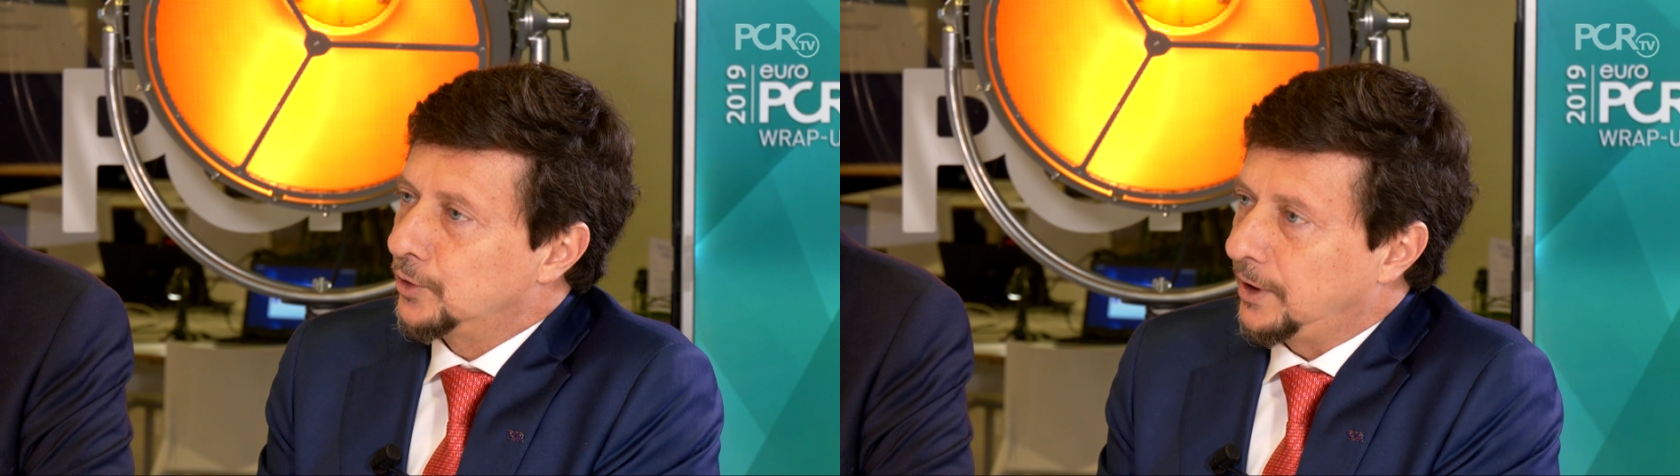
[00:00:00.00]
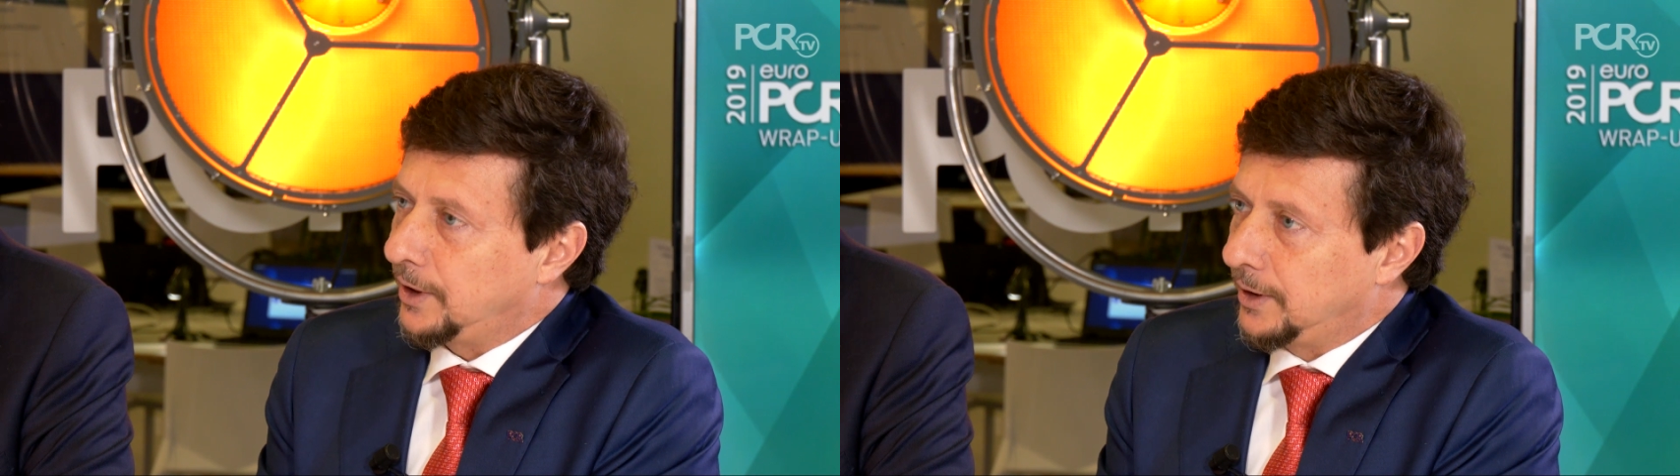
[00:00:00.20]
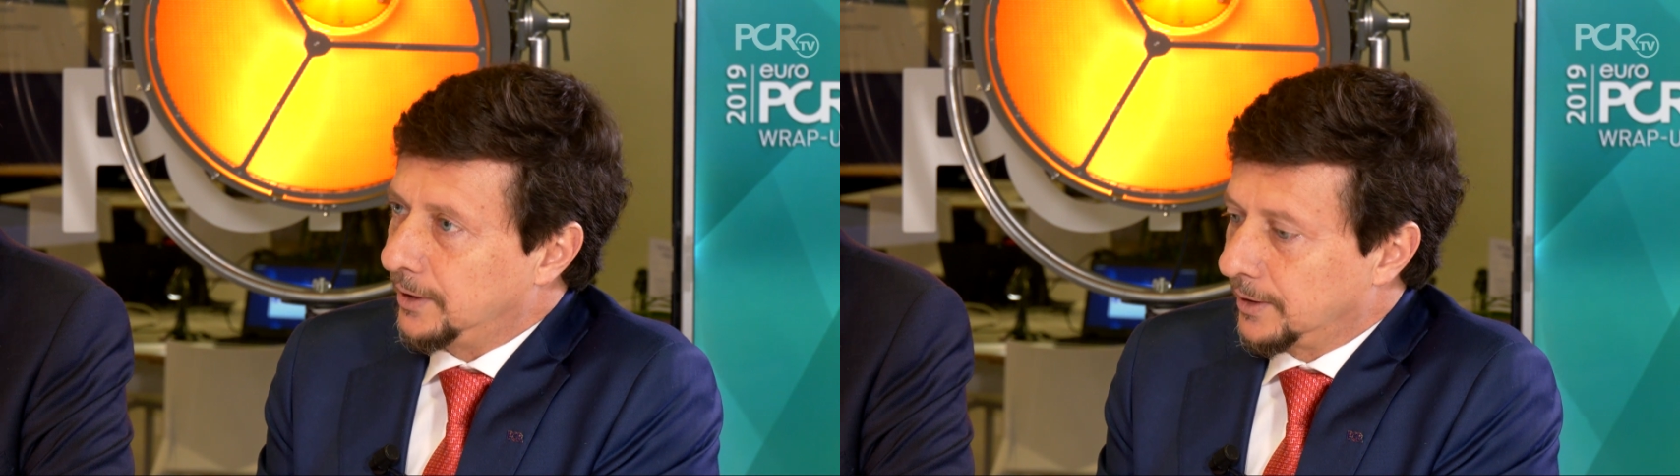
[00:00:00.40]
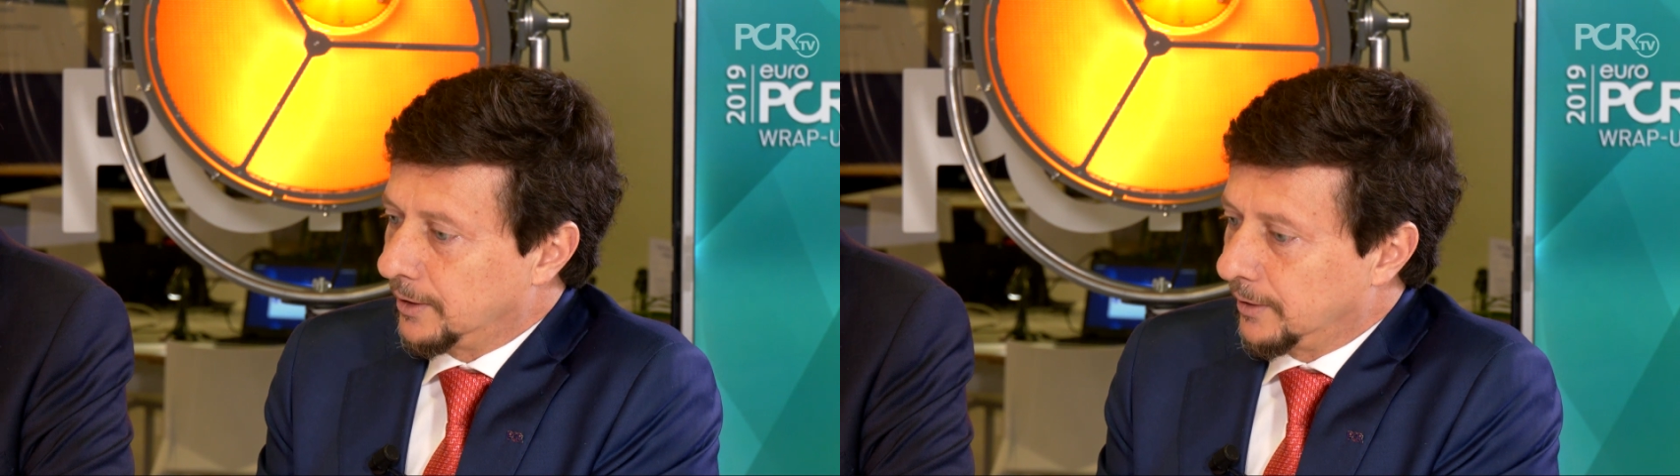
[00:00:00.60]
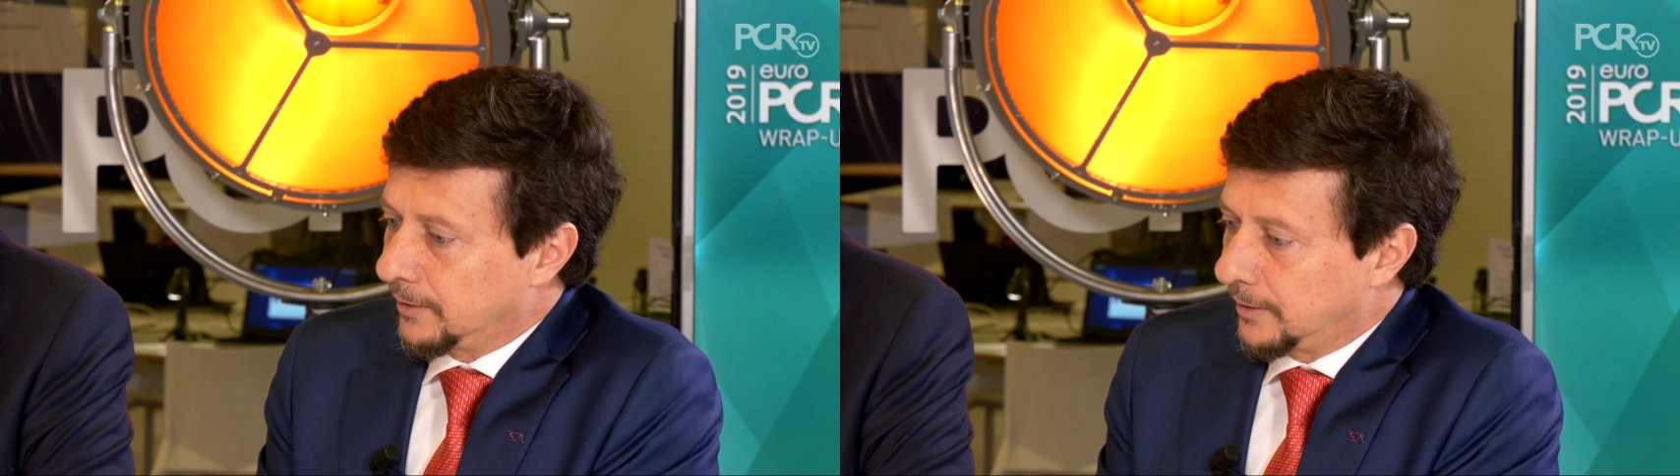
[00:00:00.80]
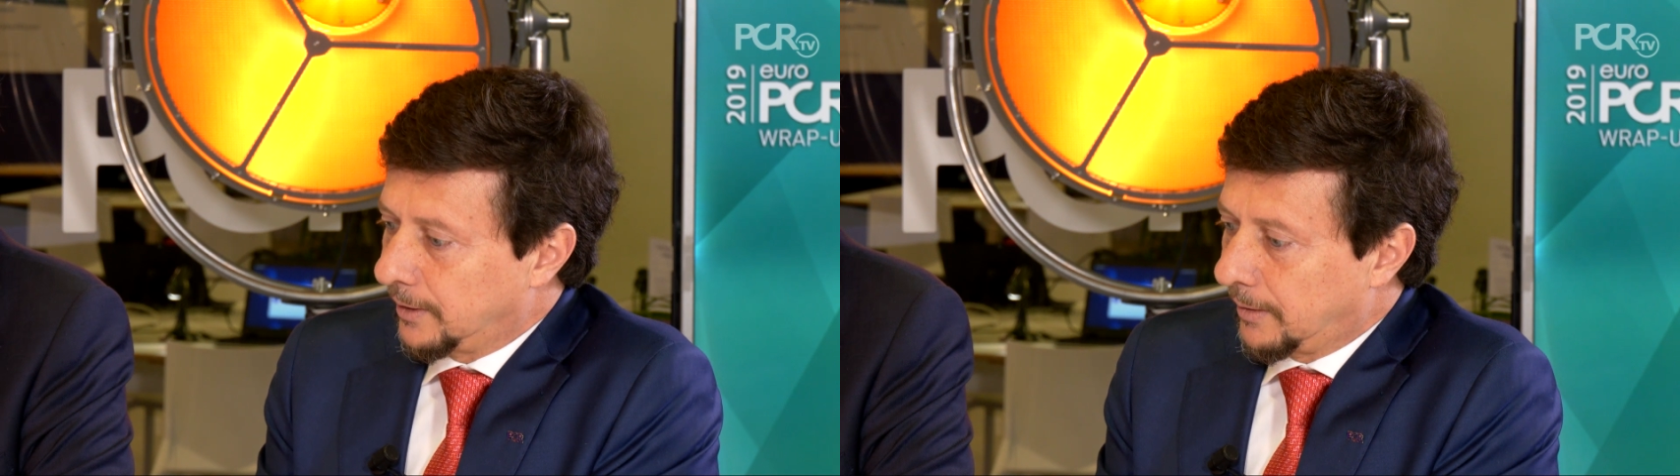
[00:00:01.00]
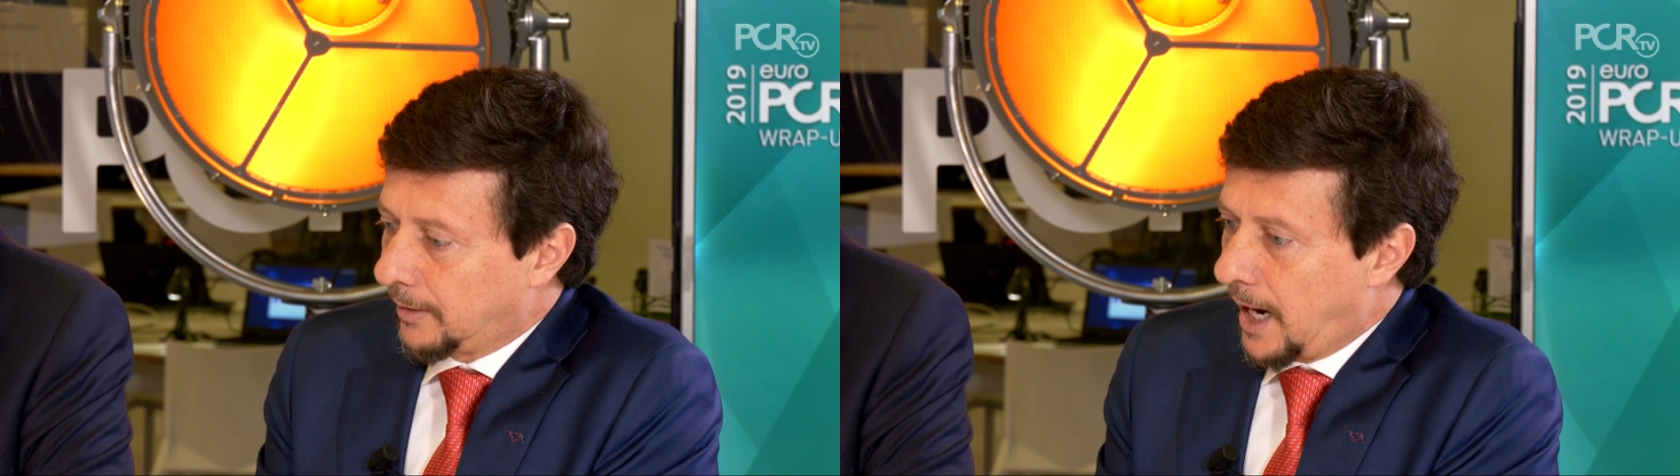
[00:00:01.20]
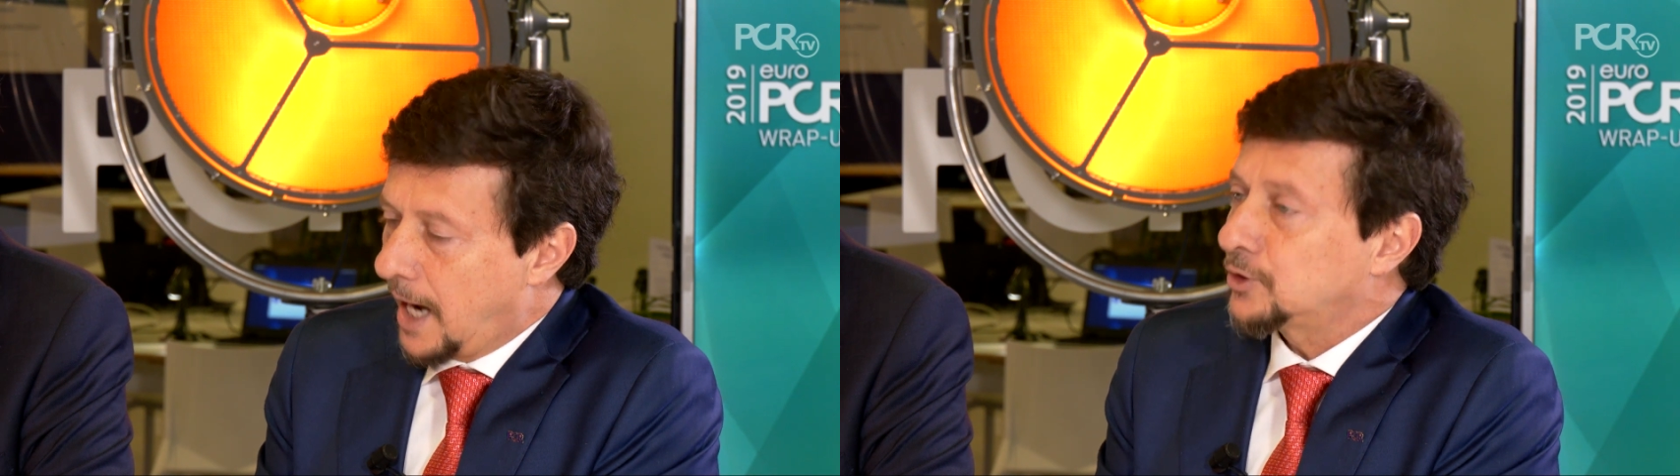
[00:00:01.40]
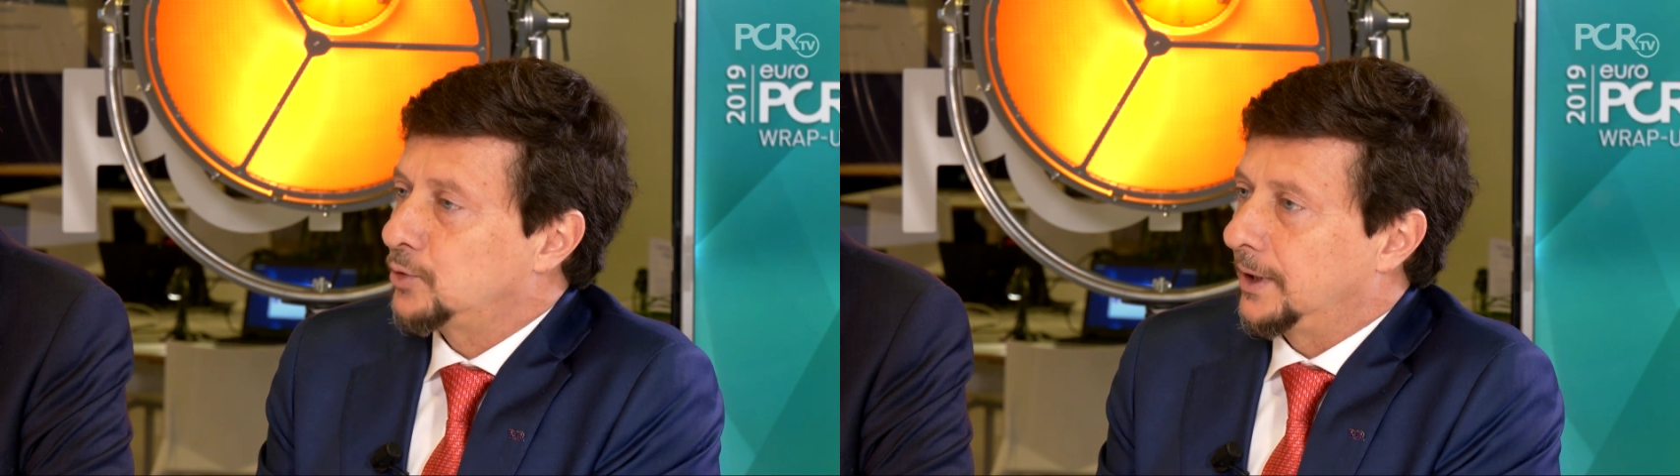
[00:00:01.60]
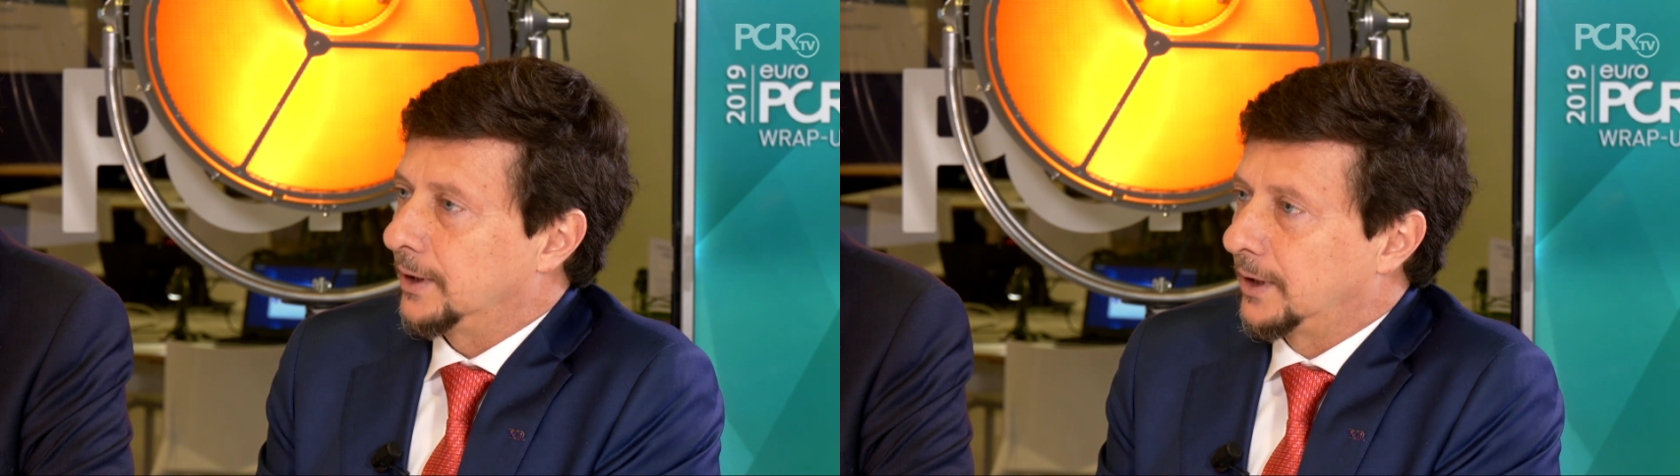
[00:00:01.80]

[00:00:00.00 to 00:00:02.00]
the actual